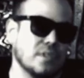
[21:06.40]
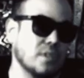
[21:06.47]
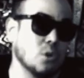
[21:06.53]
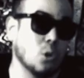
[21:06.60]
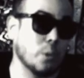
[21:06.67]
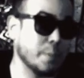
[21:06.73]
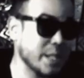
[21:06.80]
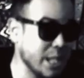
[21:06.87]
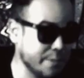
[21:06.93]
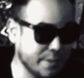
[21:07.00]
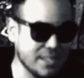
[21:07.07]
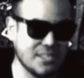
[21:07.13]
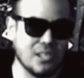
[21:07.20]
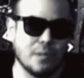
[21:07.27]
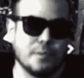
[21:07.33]

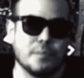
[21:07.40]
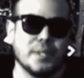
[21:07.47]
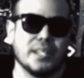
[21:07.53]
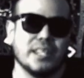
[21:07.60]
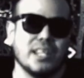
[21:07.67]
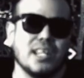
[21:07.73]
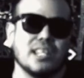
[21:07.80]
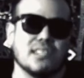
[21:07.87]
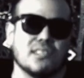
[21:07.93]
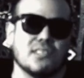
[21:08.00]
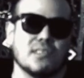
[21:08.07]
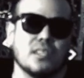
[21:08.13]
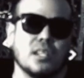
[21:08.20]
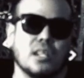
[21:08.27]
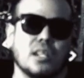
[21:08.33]
norepinephrine supplement,
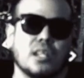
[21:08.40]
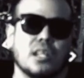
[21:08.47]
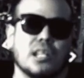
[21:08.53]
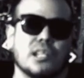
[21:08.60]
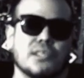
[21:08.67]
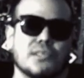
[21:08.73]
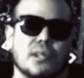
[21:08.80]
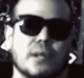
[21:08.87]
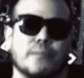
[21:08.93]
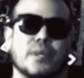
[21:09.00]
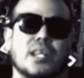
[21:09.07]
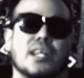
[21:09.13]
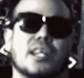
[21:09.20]
does. So